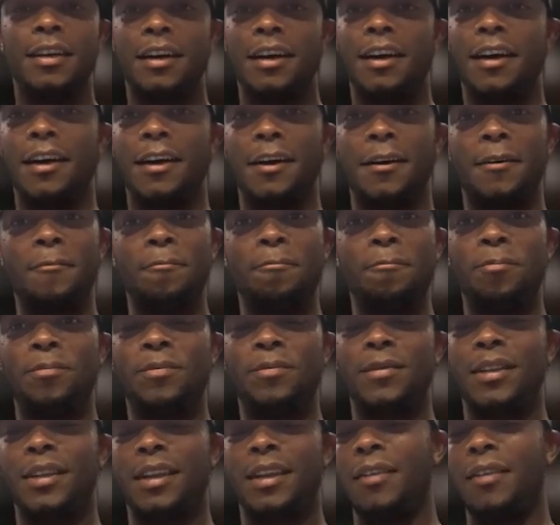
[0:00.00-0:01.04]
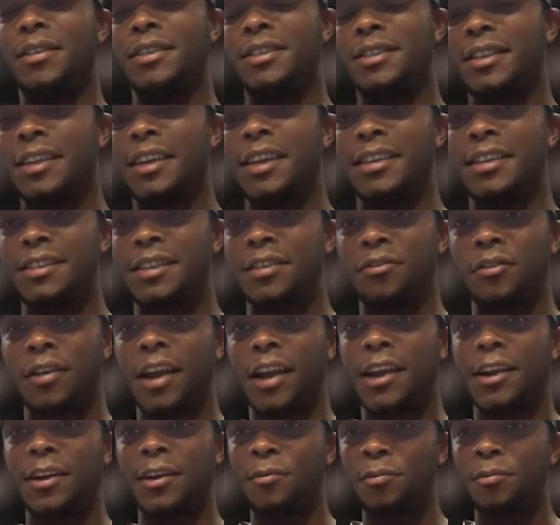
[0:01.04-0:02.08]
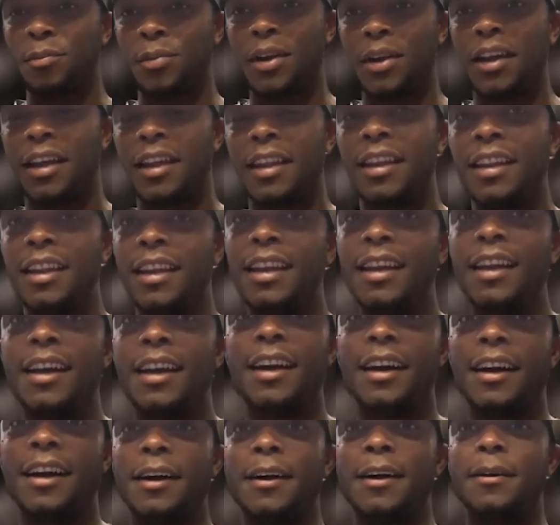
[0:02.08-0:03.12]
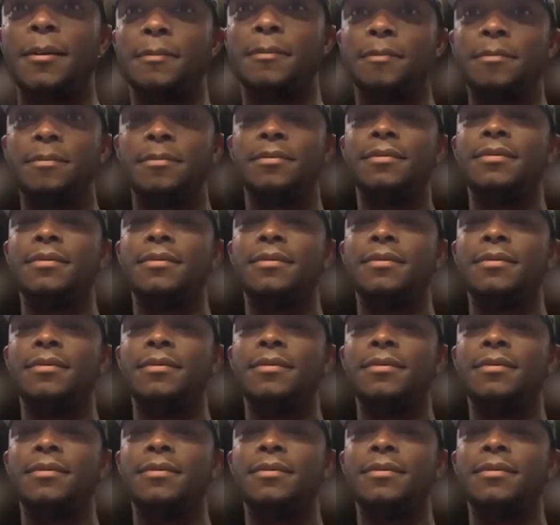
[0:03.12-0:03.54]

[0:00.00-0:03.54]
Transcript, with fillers: um, obviously it's a record, but um,